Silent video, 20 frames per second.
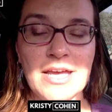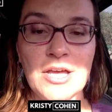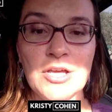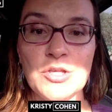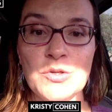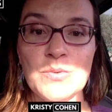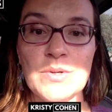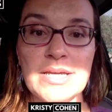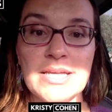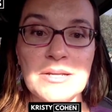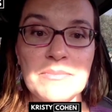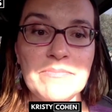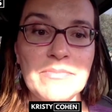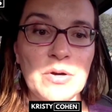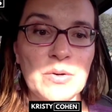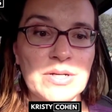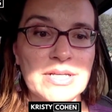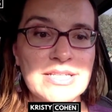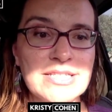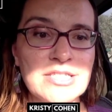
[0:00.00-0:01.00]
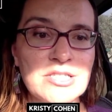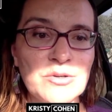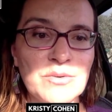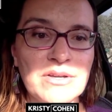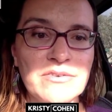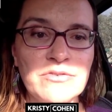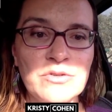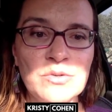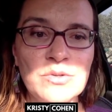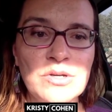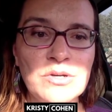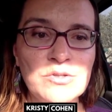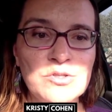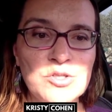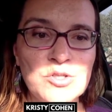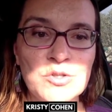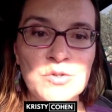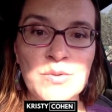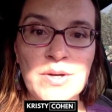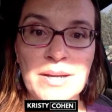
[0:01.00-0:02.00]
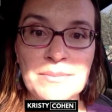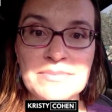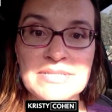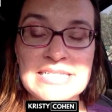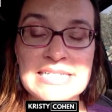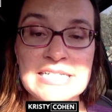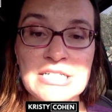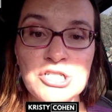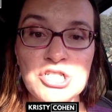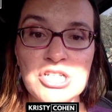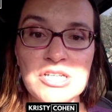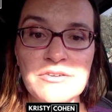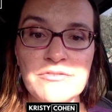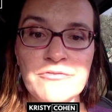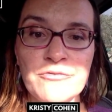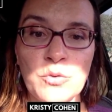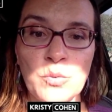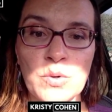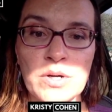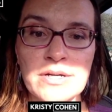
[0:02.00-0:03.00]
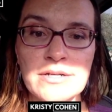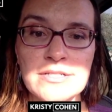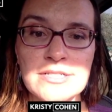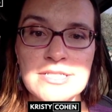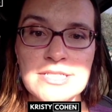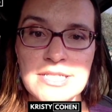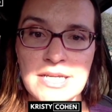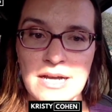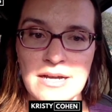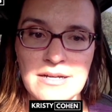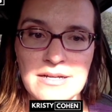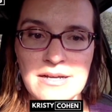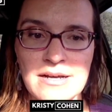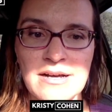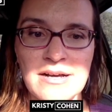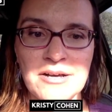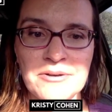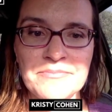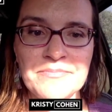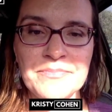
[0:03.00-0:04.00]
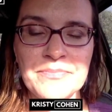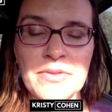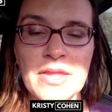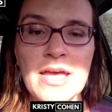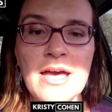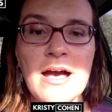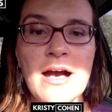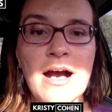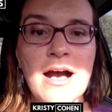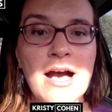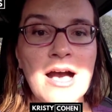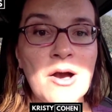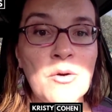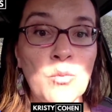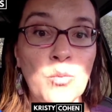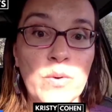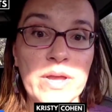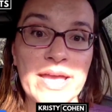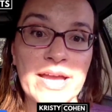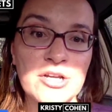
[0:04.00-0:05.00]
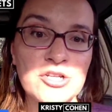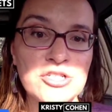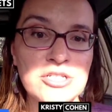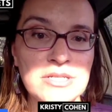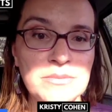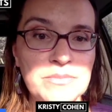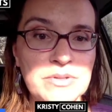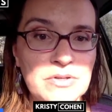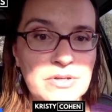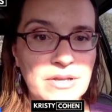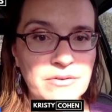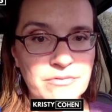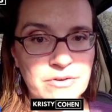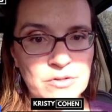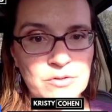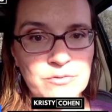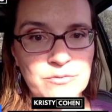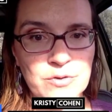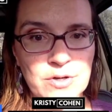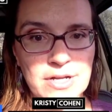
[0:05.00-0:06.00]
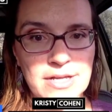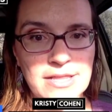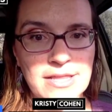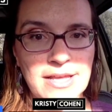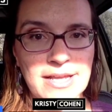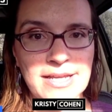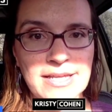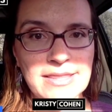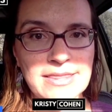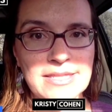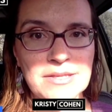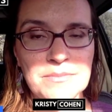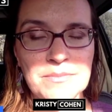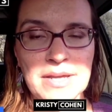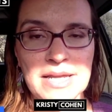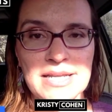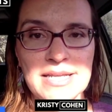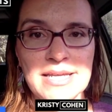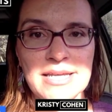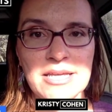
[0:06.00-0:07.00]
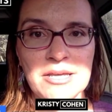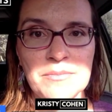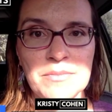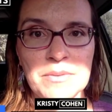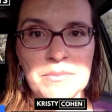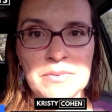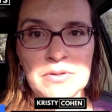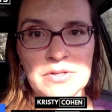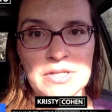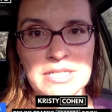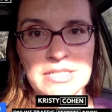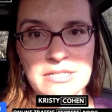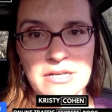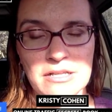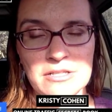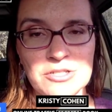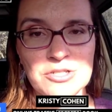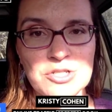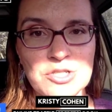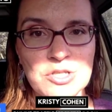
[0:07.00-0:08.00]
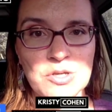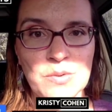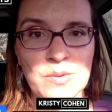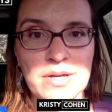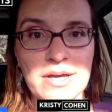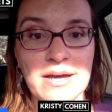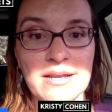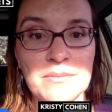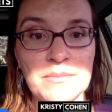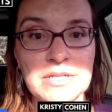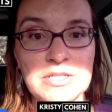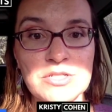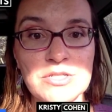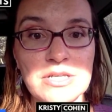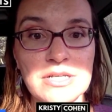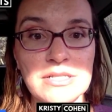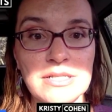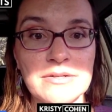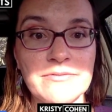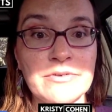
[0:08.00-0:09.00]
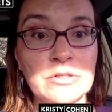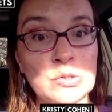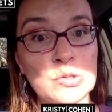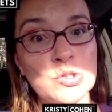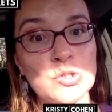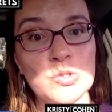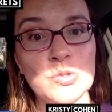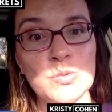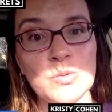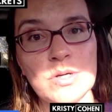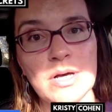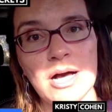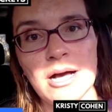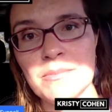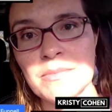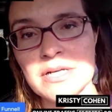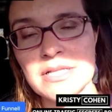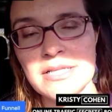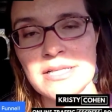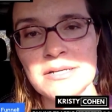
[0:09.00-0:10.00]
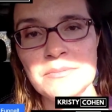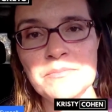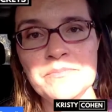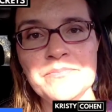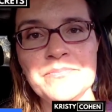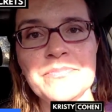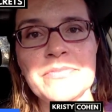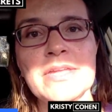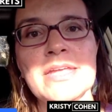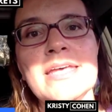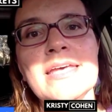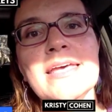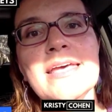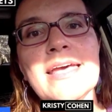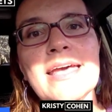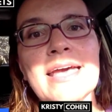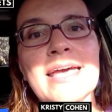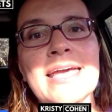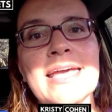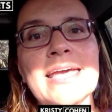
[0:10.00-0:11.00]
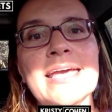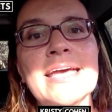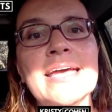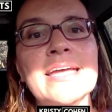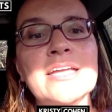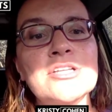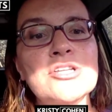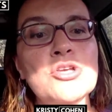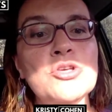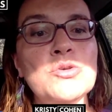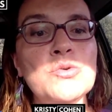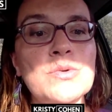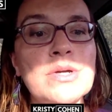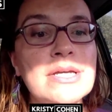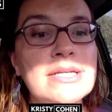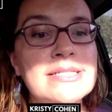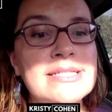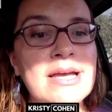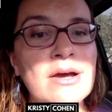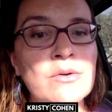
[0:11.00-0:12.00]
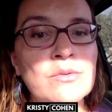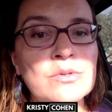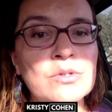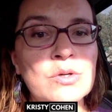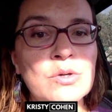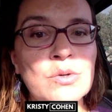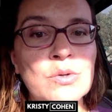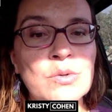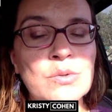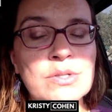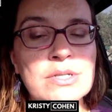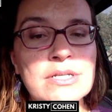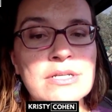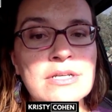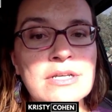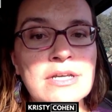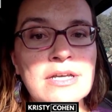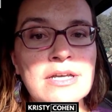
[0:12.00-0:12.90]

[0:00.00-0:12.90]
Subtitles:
you would get a bonus. So if you go to mtg4.com, we actually built a funnel for a client that made him $1 million. So it got him into the ClickFunnels 2 Comma Club. And you can download